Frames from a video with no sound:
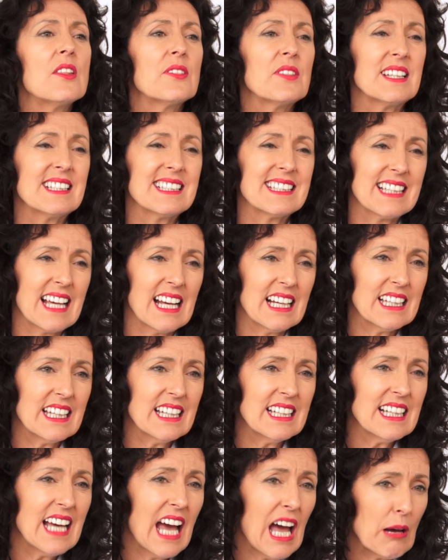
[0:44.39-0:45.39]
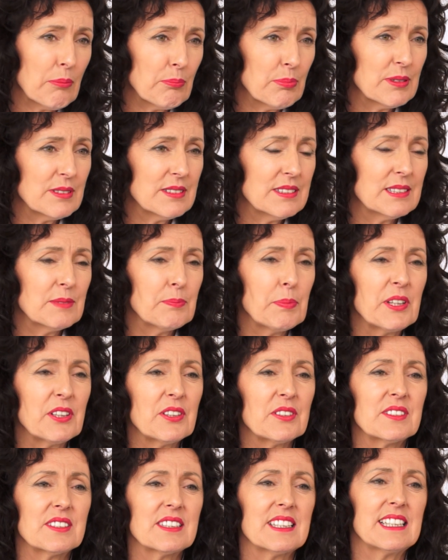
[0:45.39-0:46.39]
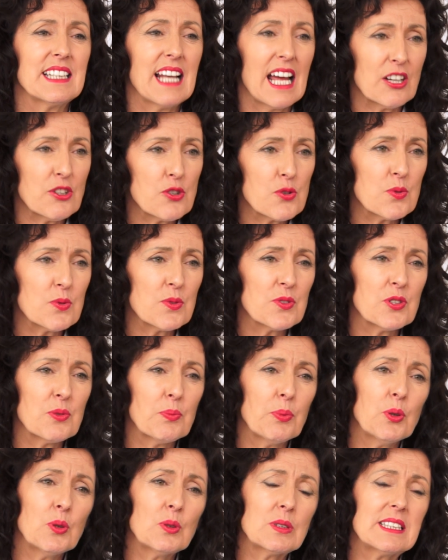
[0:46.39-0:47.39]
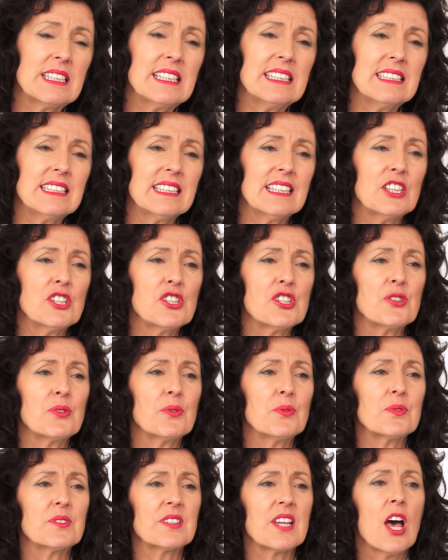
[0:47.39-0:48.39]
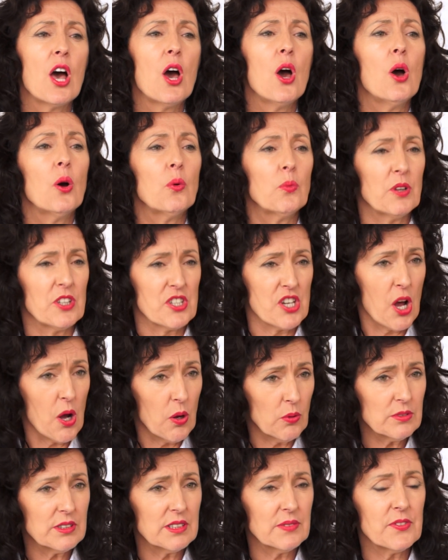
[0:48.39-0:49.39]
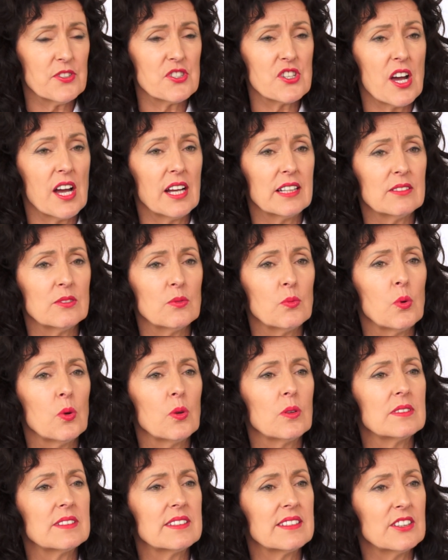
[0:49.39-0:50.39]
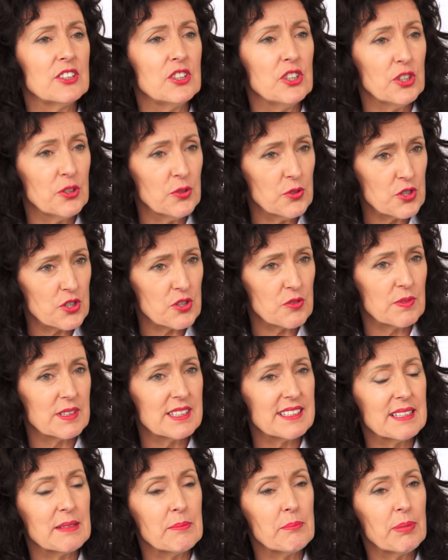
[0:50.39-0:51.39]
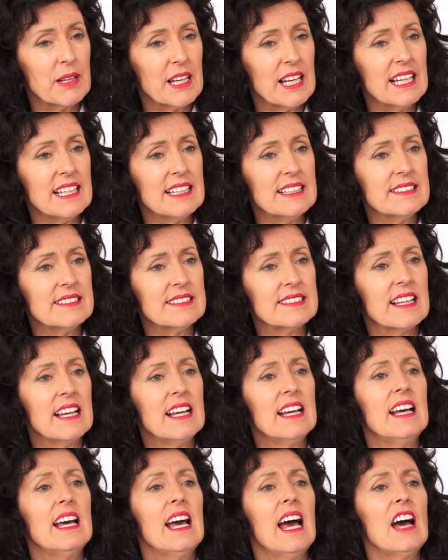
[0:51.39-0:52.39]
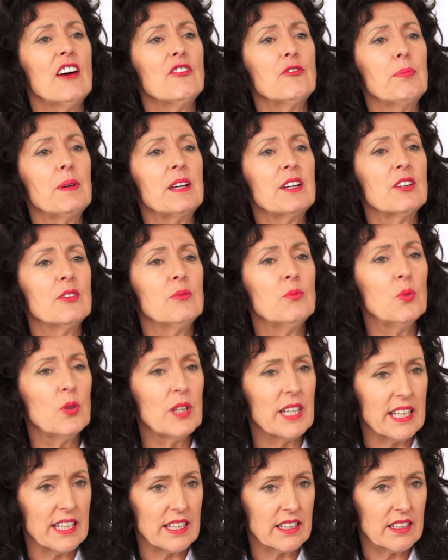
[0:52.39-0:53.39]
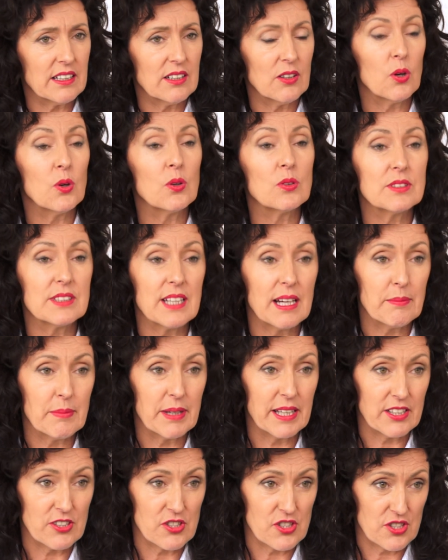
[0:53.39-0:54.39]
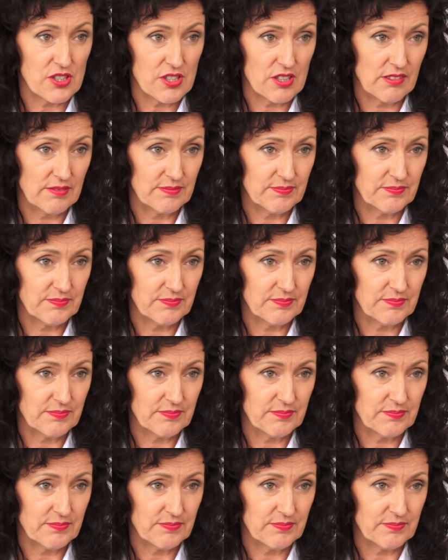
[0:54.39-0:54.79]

This sagging happens because the natural supporting tissues which hold the vaginal walls and uterus in place have become weak or damaged.